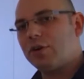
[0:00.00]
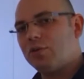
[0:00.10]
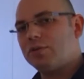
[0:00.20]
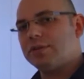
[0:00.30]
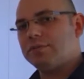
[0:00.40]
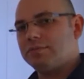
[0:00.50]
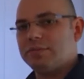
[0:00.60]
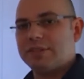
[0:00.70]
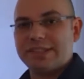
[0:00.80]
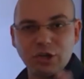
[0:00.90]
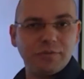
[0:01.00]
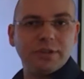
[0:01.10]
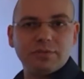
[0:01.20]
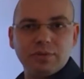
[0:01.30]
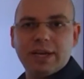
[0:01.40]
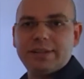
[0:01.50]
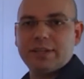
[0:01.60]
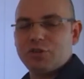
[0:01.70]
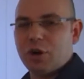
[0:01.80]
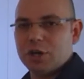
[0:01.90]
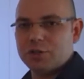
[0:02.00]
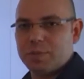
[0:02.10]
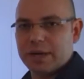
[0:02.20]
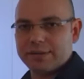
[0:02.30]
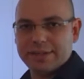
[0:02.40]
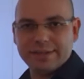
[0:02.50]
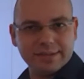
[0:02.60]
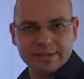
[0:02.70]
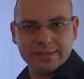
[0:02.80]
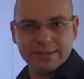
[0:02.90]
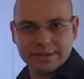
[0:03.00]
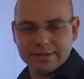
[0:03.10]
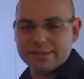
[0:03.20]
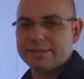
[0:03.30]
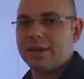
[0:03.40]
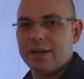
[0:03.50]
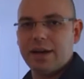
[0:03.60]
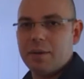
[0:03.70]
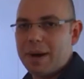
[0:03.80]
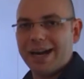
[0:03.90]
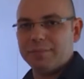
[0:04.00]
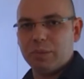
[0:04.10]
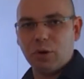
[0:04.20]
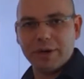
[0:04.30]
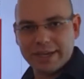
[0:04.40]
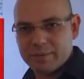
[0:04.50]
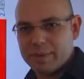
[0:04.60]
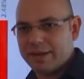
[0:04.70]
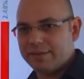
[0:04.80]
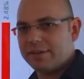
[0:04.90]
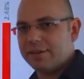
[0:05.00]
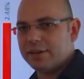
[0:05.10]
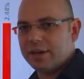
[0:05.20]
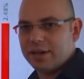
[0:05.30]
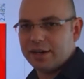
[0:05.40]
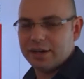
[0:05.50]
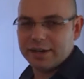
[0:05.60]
also service-related chargebacks, and this is a mind-blowing and amazing